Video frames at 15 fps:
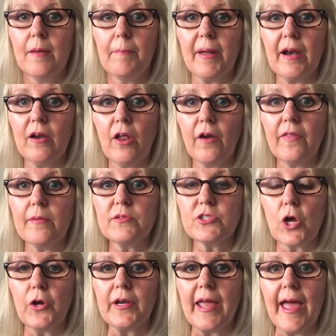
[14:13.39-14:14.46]
but a lot of them
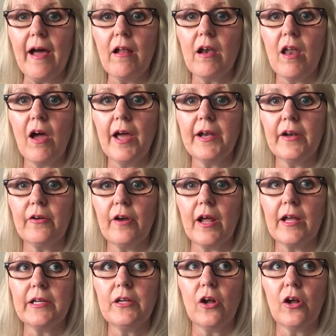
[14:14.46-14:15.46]
don't outline it,